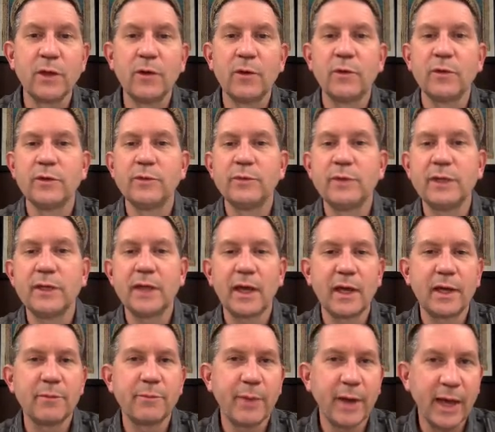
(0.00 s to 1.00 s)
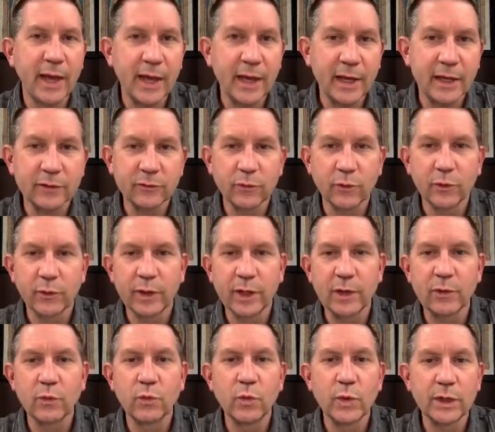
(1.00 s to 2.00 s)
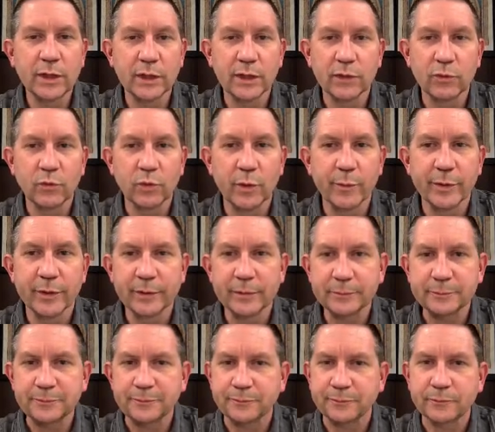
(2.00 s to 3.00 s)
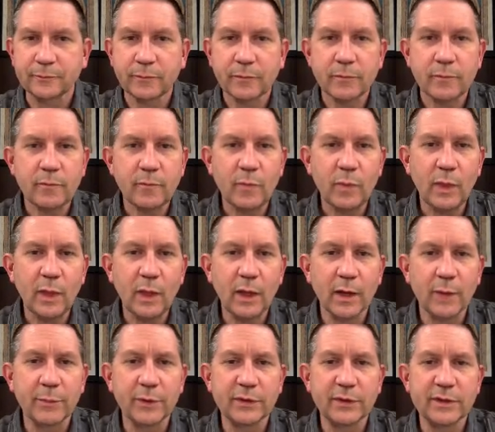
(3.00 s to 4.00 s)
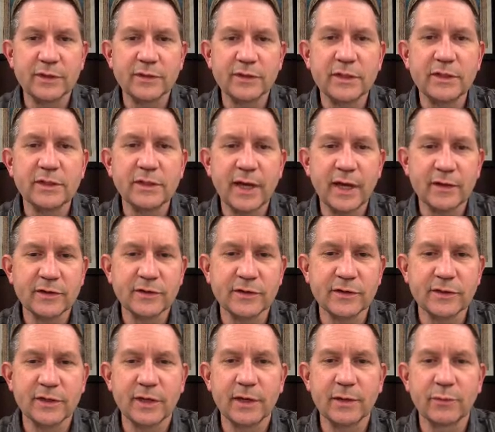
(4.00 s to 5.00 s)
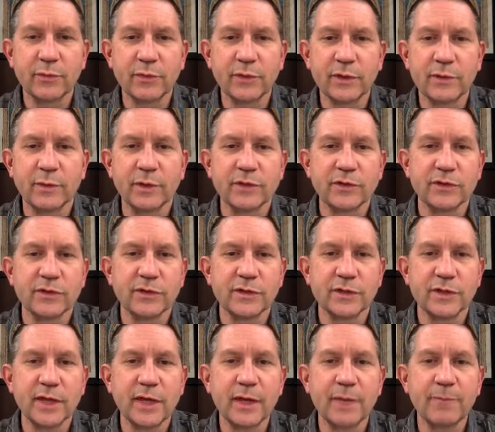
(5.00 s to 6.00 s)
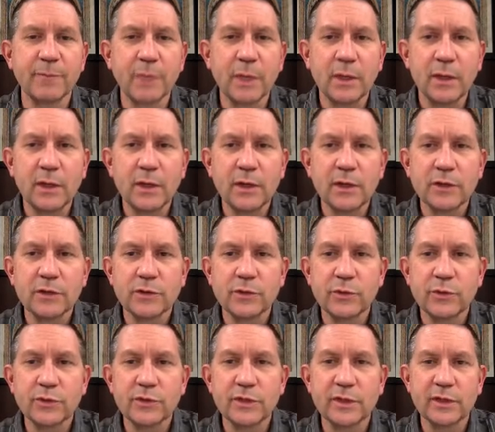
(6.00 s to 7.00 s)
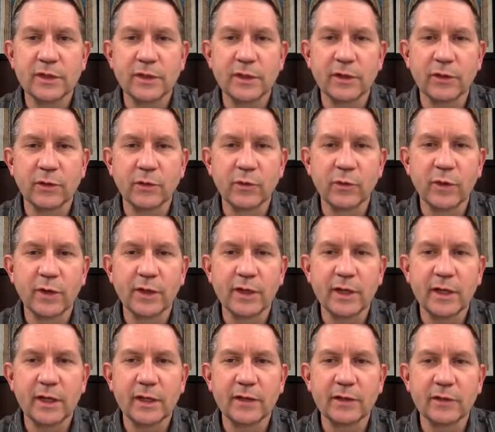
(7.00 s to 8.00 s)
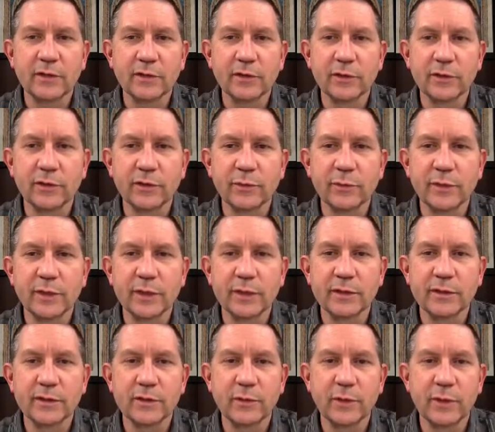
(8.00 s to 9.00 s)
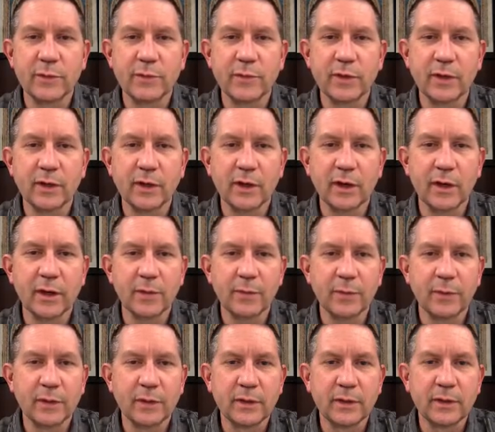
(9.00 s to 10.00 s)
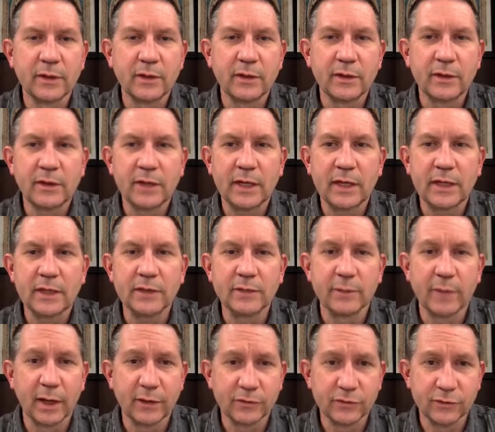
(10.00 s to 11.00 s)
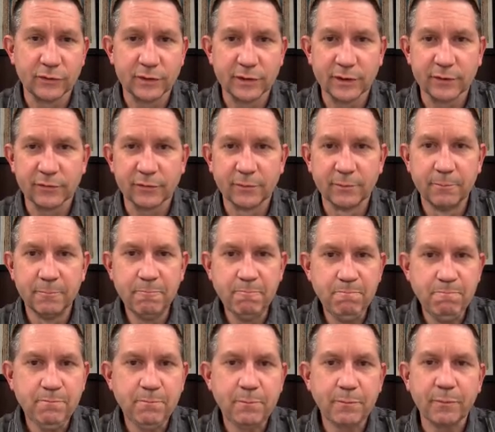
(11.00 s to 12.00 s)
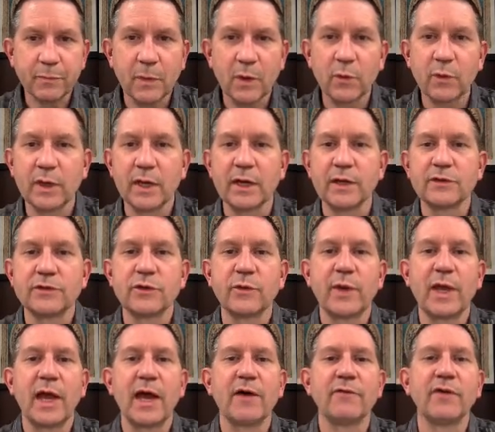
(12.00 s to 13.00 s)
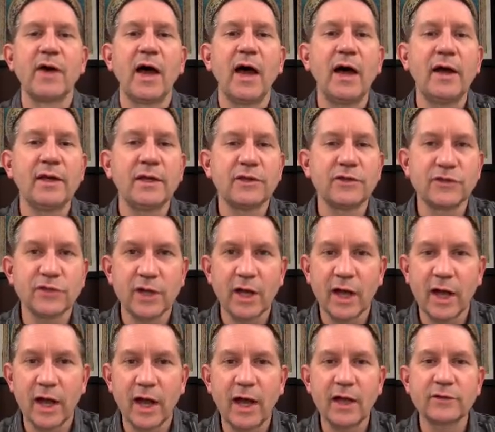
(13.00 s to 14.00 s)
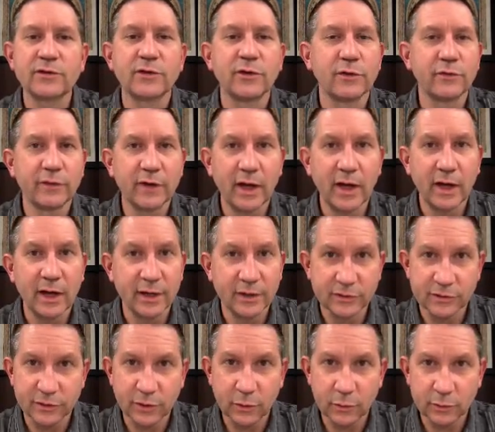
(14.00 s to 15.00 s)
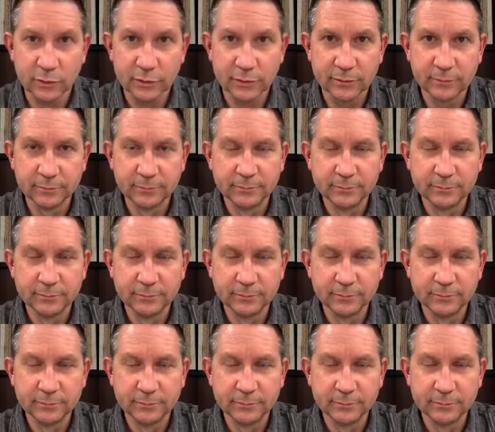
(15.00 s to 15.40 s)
would be a bad or a wicked one. But the syntax is staying pretty much the same. So we're just going to run ahead here a little bit till we pick up a demonstrative. Okay, so we have ha'isha hatova hazot.